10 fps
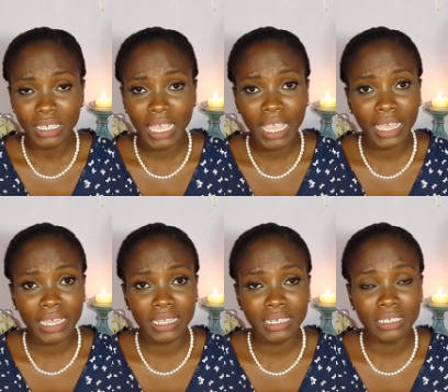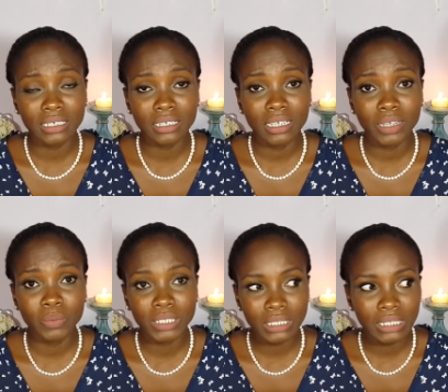And it
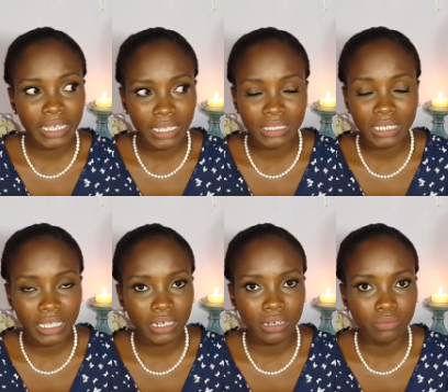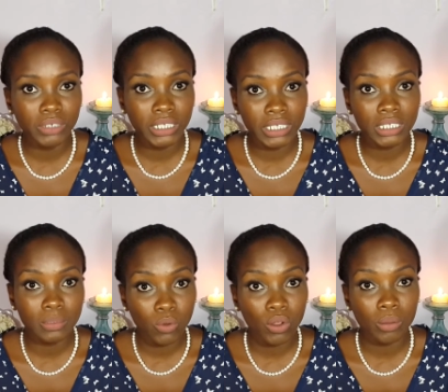was, like I said, a really
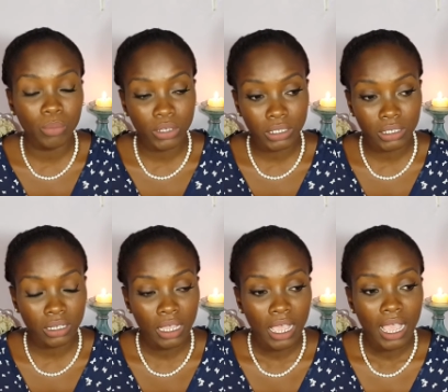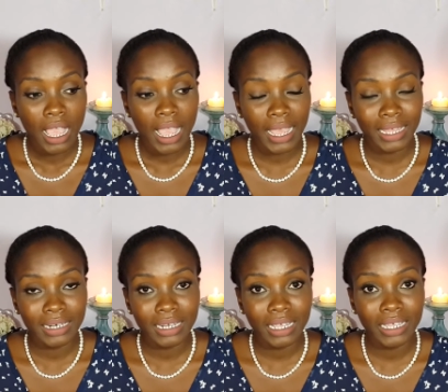small bottle,
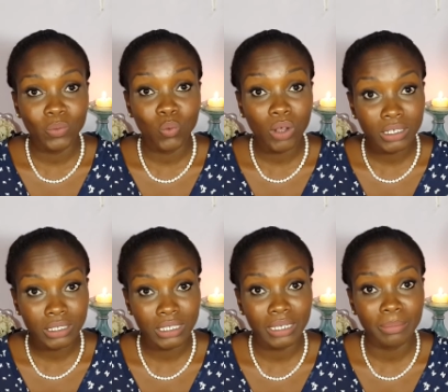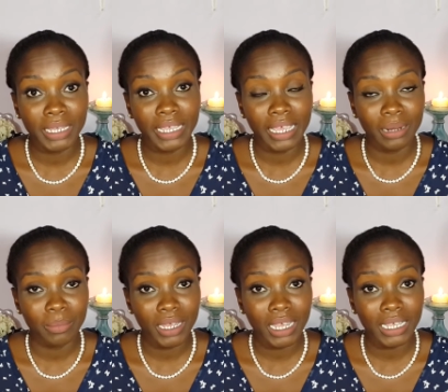and it was in my
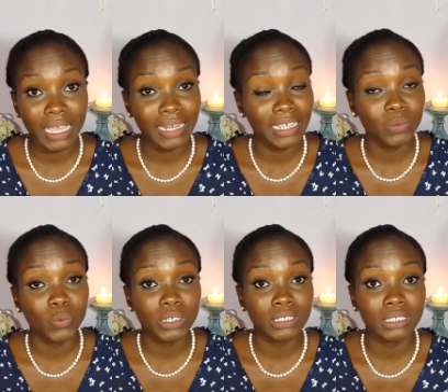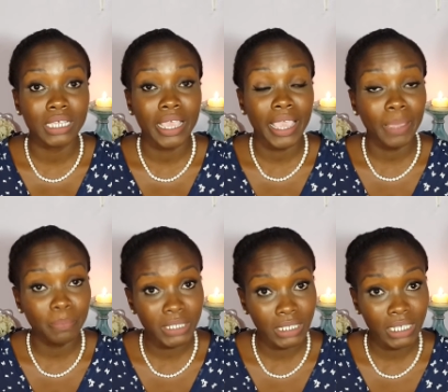handbag, and it was
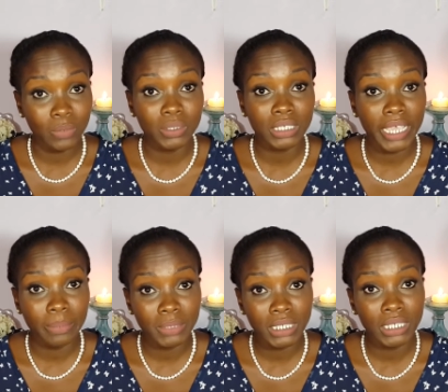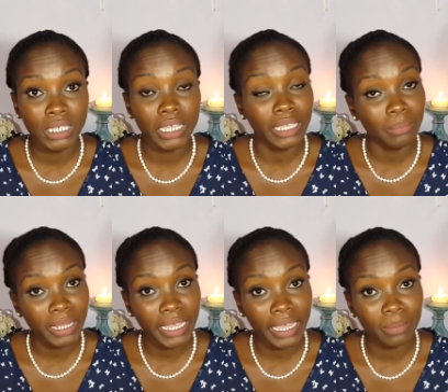empty. It was empty in
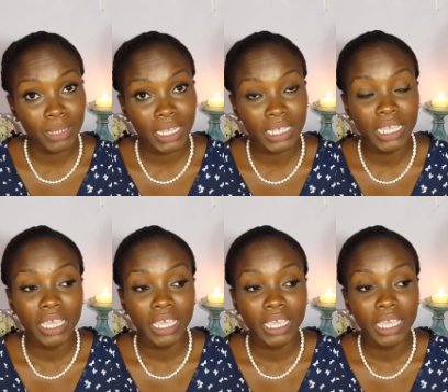my handbag.